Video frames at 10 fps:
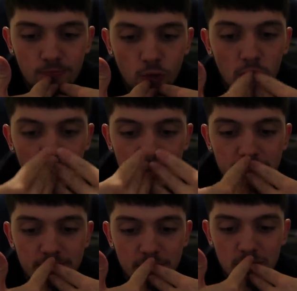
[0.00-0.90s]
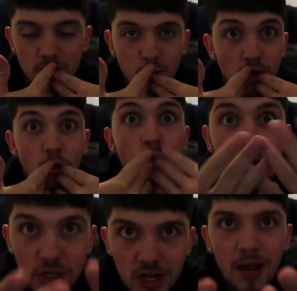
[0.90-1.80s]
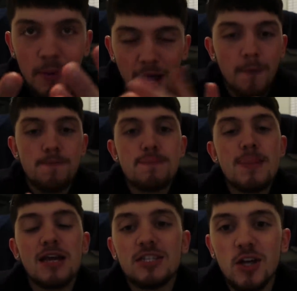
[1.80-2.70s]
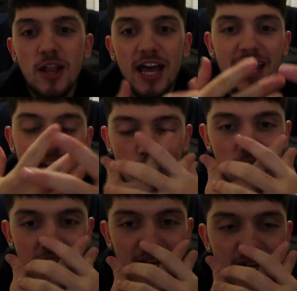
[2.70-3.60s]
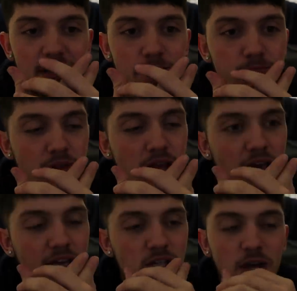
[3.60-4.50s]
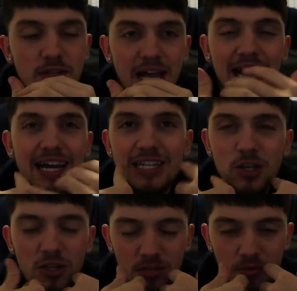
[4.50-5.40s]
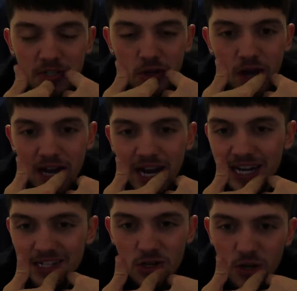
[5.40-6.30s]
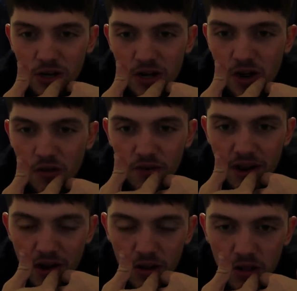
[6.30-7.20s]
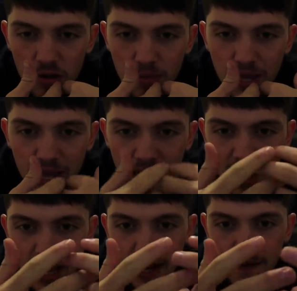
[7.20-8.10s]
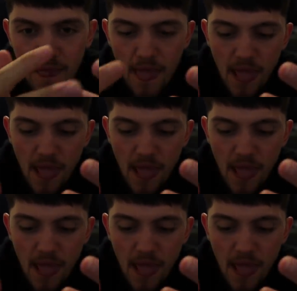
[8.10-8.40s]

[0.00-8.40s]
where where the words are coming up, So like it closed that up. So I was like, I gotta scoot it somewhere. So I kind of scooted it over here a little bit, and